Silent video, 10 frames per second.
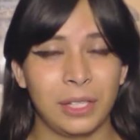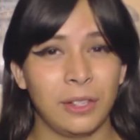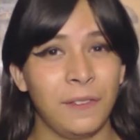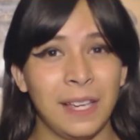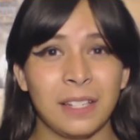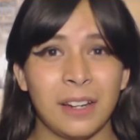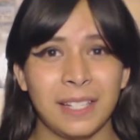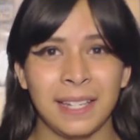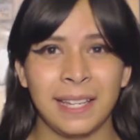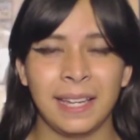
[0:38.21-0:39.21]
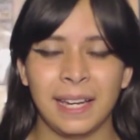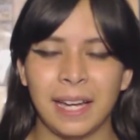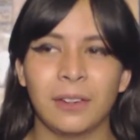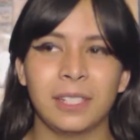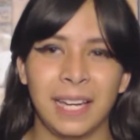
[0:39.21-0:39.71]
So if you guys aren't checking it
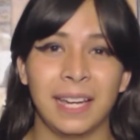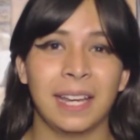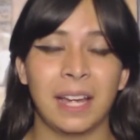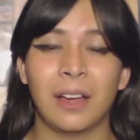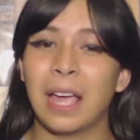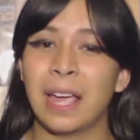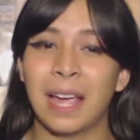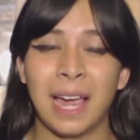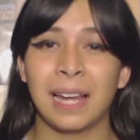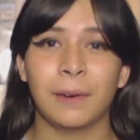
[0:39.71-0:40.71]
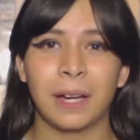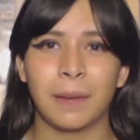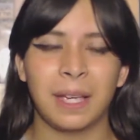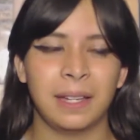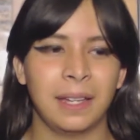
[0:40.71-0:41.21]
out, check it out. I highly
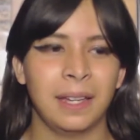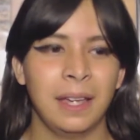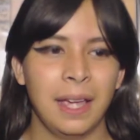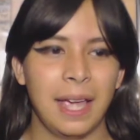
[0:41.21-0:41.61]
recommend it.